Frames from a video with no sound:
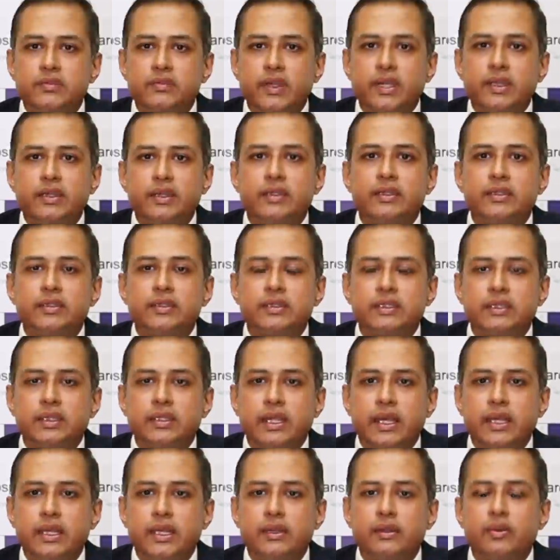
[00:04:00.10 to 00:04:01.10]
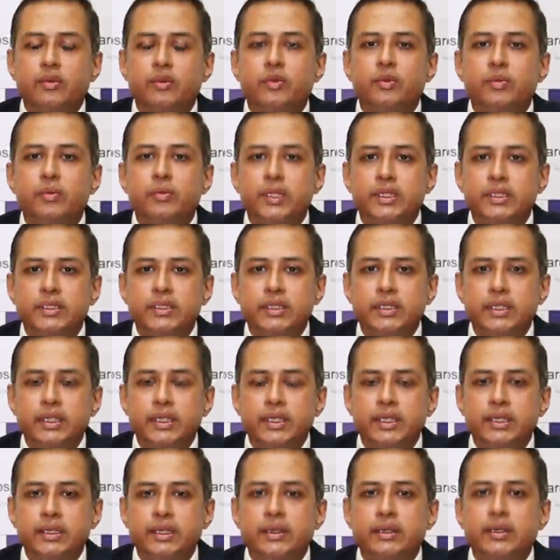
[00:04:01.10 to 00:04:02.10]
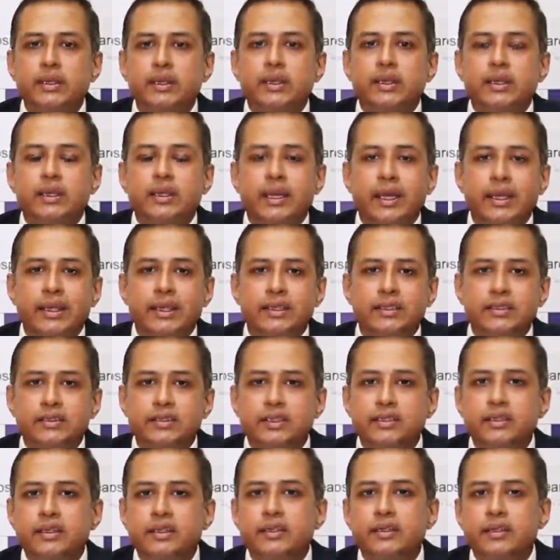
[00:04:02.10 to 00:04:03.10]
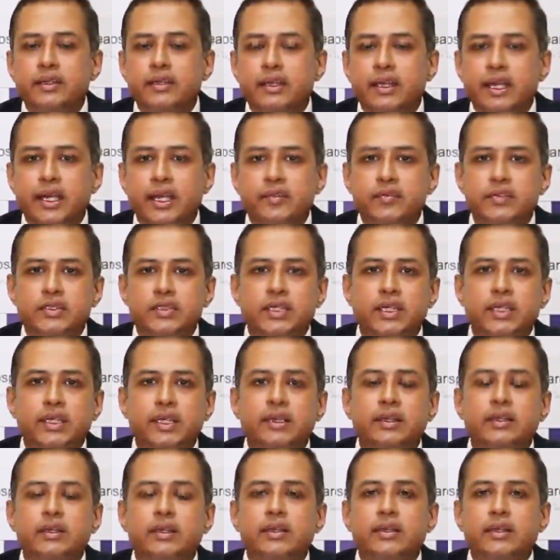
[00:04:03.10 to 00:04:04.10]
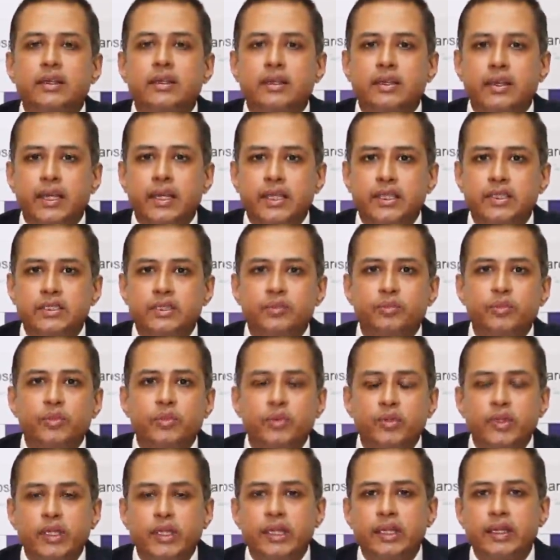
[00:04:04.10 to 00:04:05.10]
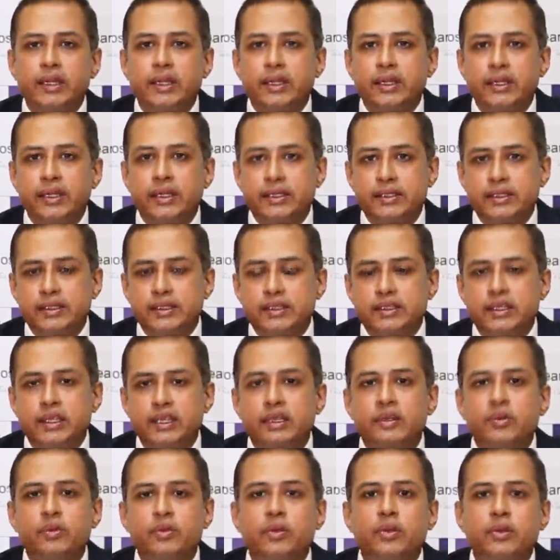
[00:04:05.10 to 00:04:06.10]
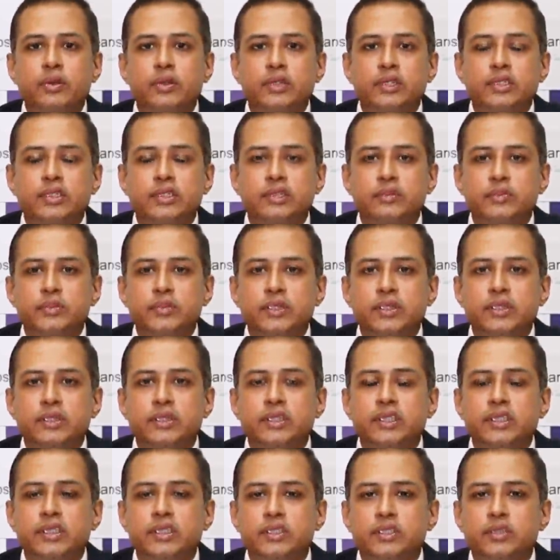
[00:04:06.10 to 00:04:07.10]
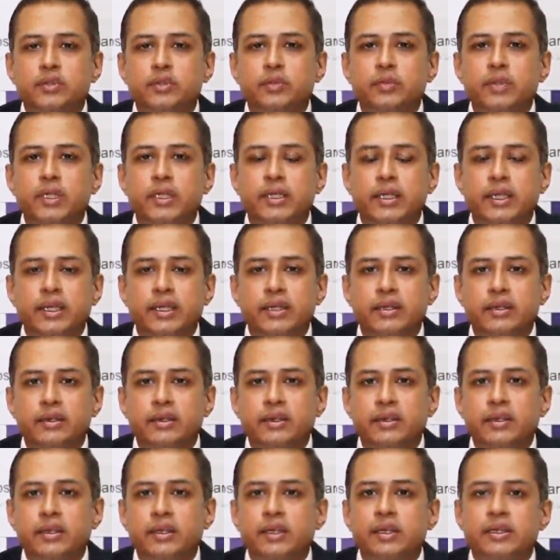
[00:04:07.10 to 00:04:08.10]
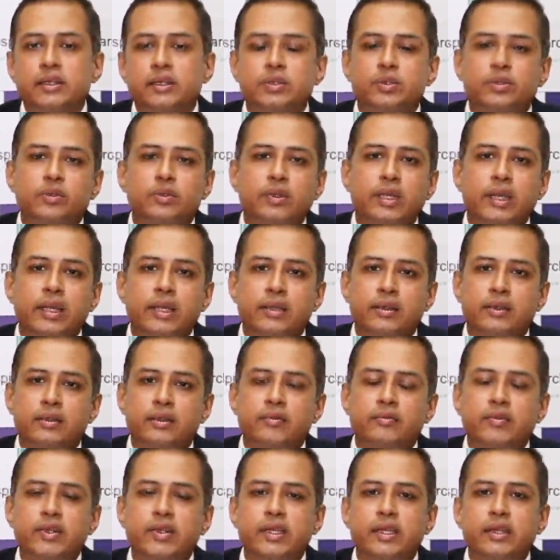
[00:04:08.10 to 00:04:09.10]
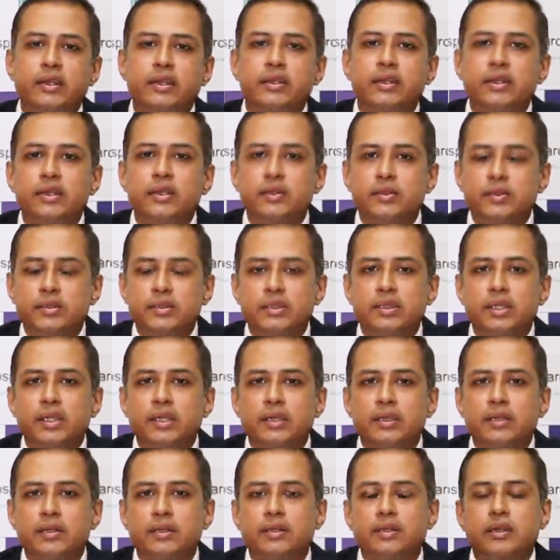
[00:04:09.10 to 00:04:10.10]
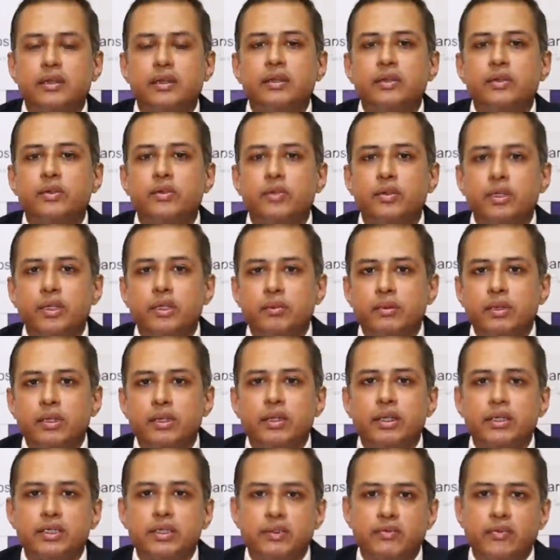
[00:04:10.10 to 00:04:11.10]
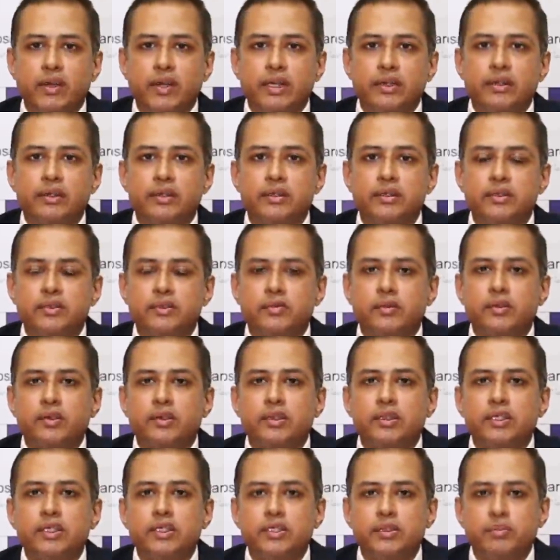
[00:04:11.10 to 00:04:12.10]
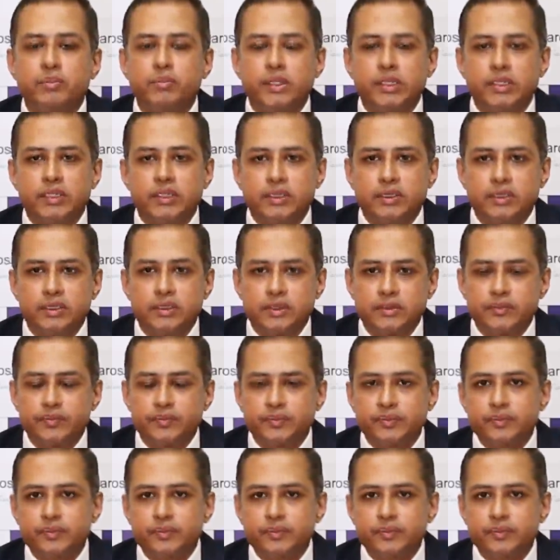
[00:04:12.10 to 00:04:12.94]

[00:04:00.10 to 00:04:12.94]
factors like obesity, like sedentary lifestyle, like smoking and excess alcohol consumption needs to be tailored so that we can reduce the controllable risk factors for these patients.